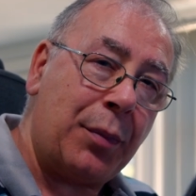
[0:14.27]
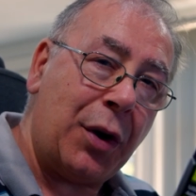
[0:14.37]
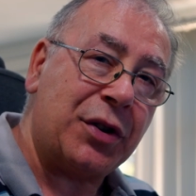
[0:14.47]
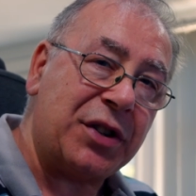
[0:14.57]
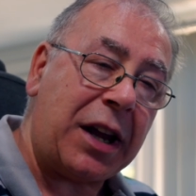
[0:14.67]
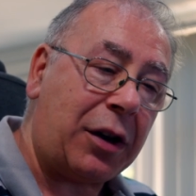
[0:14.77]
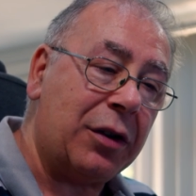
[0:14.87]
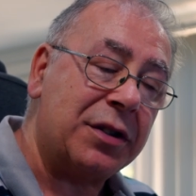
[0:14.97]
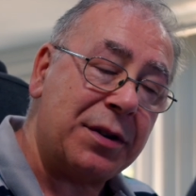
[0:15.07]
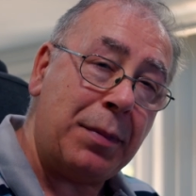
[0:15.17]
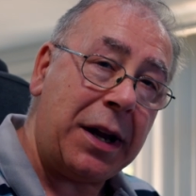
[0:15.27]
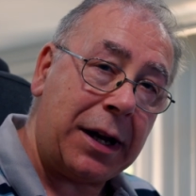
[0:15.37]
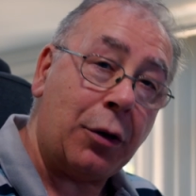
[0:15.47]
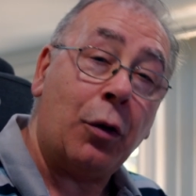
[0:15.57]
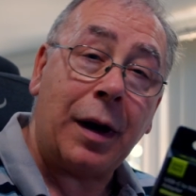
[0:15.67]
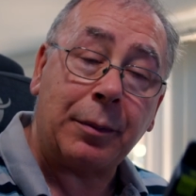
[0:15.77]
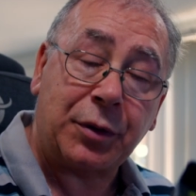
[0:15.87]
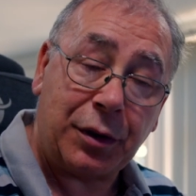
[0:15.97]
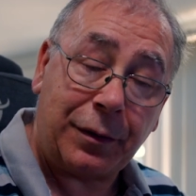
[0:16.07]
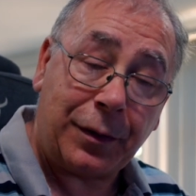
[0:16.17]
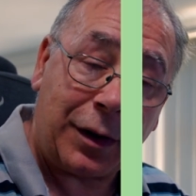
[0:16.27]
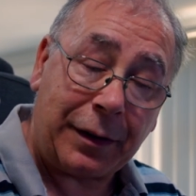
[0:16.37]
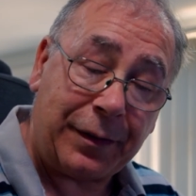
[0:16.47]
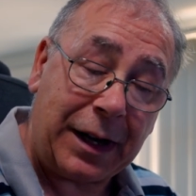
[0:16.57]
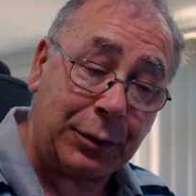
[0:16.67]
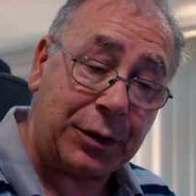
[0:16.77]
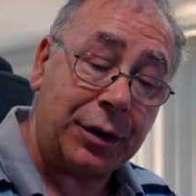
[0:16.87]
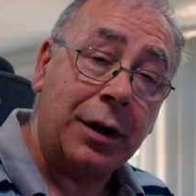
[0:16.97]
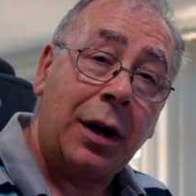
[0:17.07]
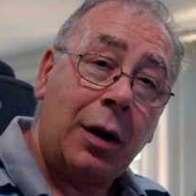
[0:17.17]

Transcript: per second speed, or up to 5,000,